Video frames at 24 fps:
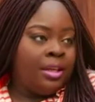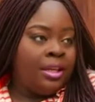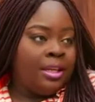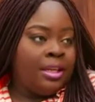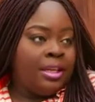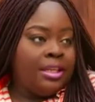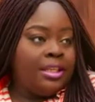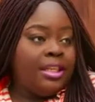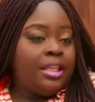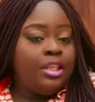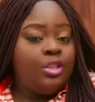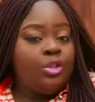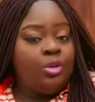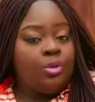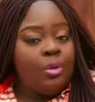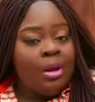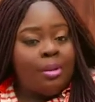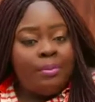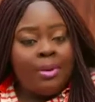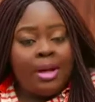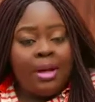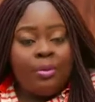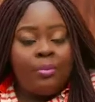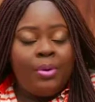Issue
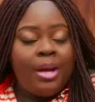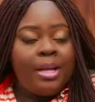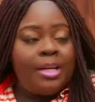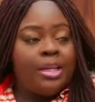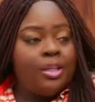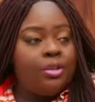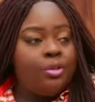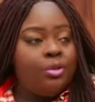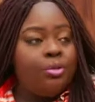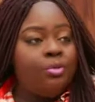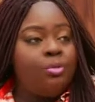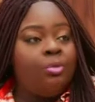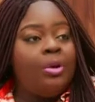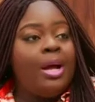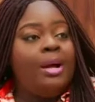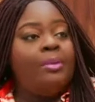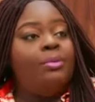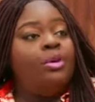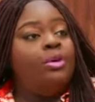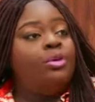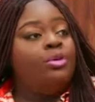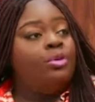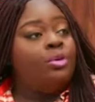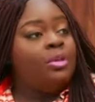and bag, what I do? I
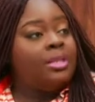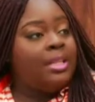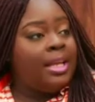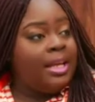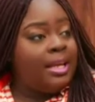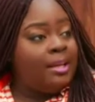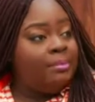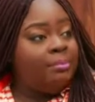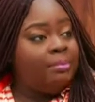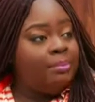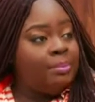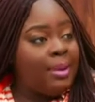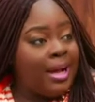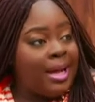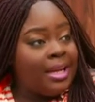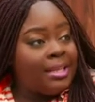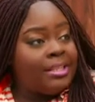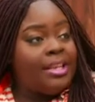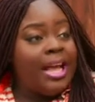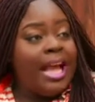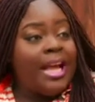won't do 10 bags.